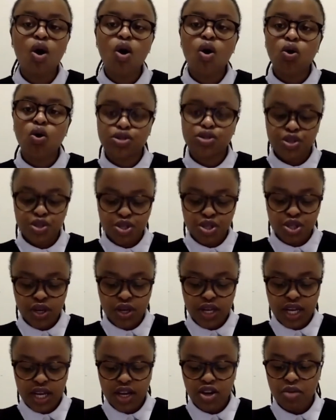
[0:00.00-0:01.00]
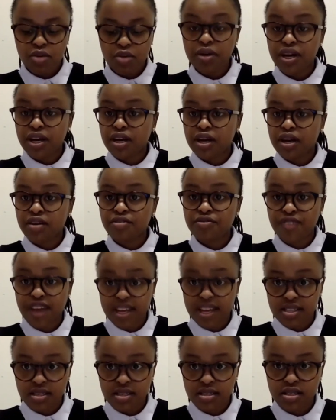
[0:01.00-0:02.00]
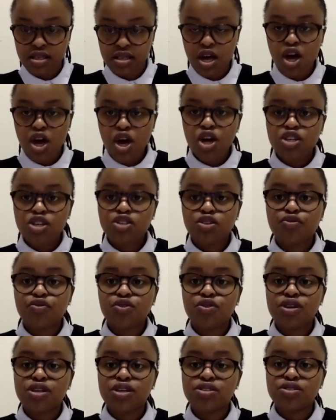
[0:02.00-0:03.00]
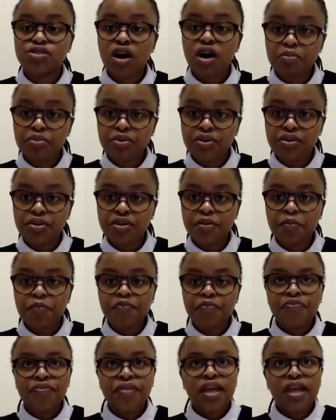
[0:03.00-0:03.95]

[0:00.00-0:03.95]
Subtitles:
or socio-economic factors. So for example,